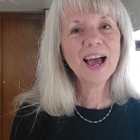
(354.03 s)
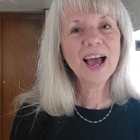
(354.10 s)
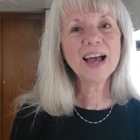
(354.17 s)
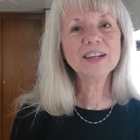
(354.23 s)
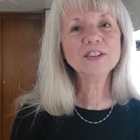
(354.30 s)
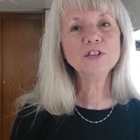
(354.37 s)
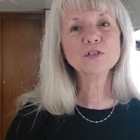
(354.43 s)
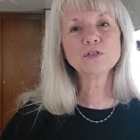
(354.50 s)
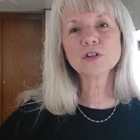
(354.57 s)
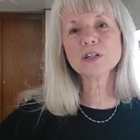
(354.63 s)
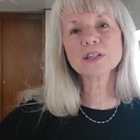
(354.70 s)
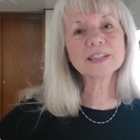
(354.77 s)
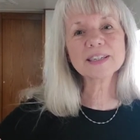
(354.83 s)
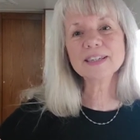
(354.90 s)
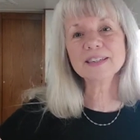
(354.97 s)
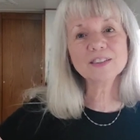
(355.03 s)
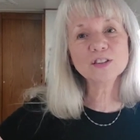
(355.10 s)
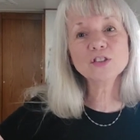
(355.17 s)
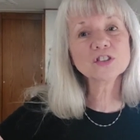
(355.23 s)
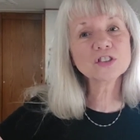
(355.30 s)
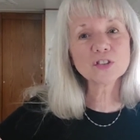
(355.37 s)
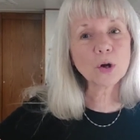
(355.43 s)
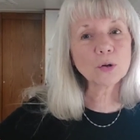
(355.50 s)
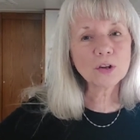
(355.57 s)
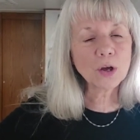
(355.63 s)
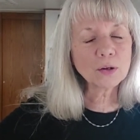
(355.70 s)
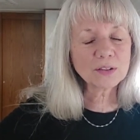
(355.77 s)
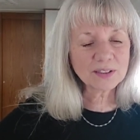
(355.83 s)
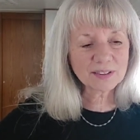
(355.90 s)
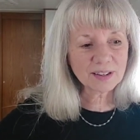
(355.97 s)
and you really, you just don't
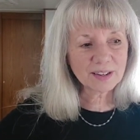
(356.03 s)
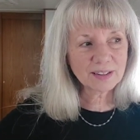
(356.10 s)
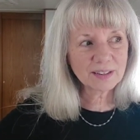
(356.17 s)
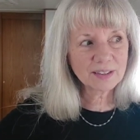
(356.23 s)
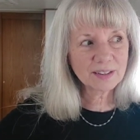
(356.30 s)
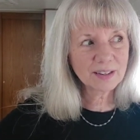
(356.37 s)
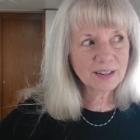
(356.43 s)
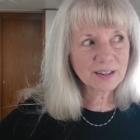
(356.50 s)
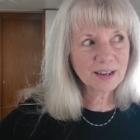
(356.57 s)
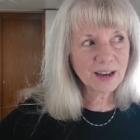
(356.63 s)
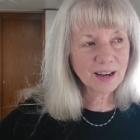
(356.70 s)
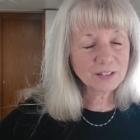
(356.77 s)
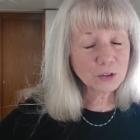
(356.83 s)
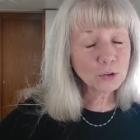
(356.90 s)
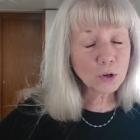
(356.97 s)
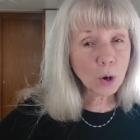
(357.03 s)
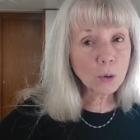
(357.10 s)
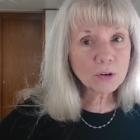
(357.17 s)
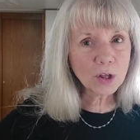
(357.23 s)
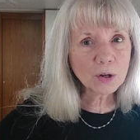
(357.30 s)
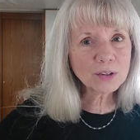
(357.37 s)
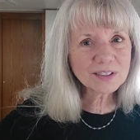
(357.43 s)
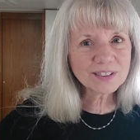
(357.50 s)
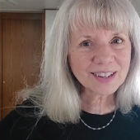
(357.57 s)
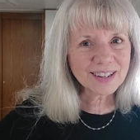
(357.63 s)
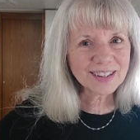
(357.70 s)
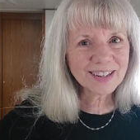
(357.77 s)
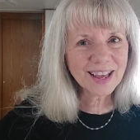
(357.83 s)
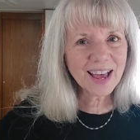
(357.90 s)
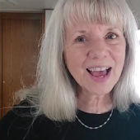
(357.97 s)
notice it you don't notice
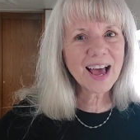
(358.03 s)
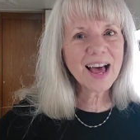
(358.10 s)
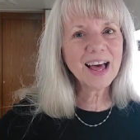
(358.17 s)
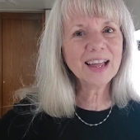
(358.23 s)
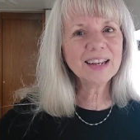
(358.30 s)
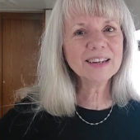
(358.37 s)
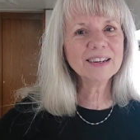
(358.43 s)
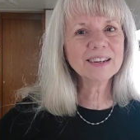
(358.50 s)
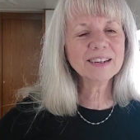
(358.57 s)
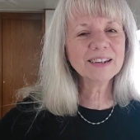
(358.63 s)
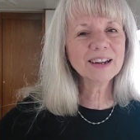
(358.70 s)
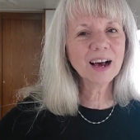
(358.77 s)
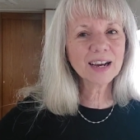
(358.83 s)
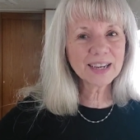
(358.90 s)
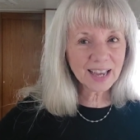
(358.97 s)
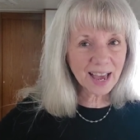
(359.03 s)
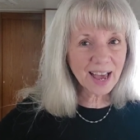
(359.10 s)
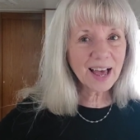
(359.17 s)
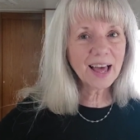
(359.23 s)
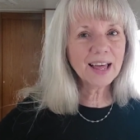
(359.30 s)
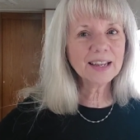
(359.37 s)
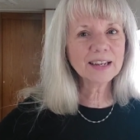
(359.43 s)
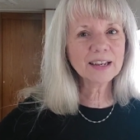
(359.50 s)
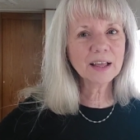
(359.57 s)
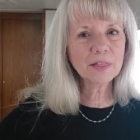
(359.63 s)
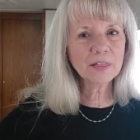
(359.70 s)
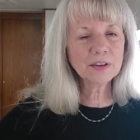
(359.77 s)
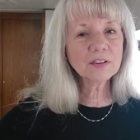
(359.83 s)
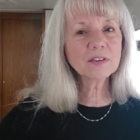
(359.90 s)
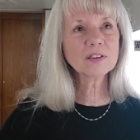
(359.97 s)
it. And again,
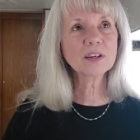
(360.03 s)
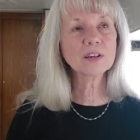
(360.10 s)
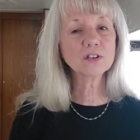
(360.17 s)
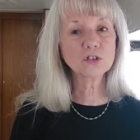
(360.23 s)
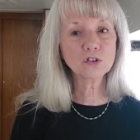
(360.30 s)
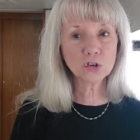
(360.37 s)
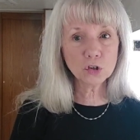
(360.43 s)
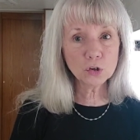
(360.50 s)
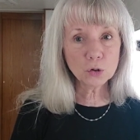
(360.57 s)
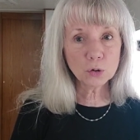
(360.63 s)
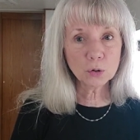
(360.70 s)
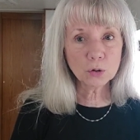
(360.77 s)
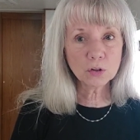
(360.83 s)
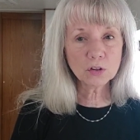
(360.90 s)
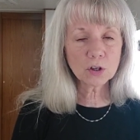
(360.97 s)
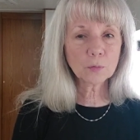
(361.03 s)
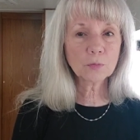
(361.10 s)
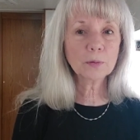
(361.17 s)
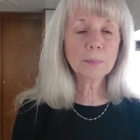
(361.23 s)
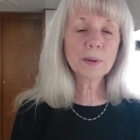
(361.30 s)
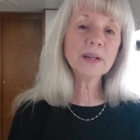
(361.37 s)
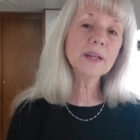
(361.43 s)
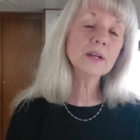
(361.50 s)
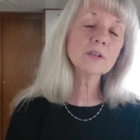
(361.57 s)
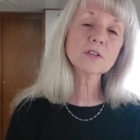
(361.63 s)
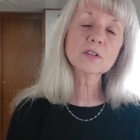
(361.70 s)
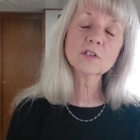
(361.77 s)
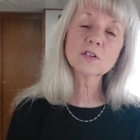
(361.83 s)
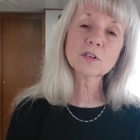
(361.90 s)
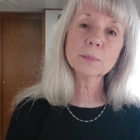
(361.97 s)
this is June, so we've been here
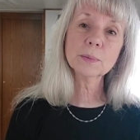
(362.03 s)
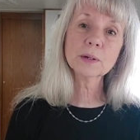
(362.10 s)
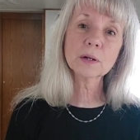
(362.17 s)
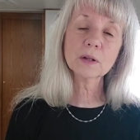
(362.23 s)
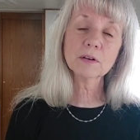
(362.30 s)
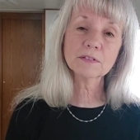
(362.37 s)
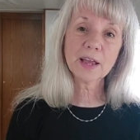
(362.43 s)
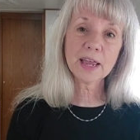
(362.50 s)
since the middle of